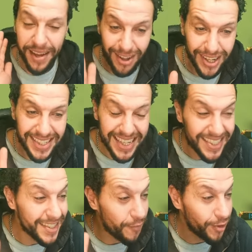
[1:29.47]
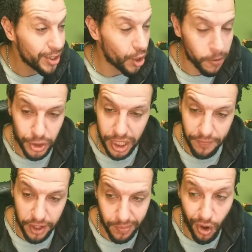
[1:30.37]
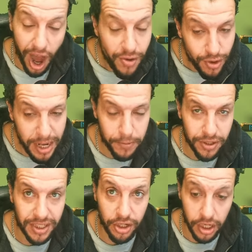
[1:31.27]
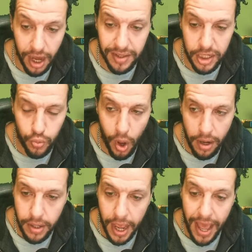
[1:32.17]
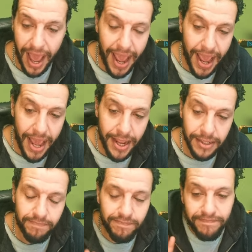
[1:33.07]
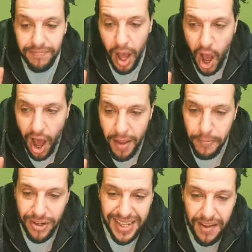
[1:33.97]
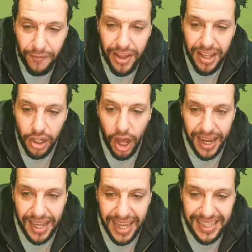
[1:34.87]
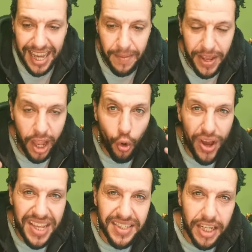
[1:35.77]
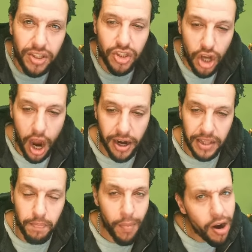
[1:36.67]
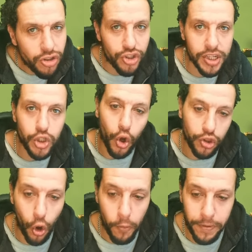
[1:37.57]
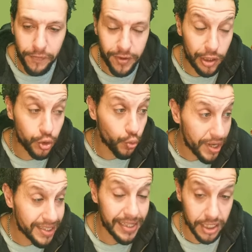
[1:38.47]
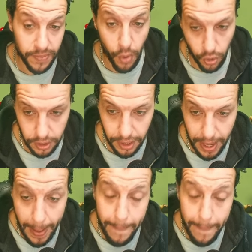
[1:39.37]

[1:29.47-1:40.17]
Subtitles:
But guys, this is the first option available. I really personally like this one. And I personally feel like it's going to be a lot easier to target marches on the open field with this mode.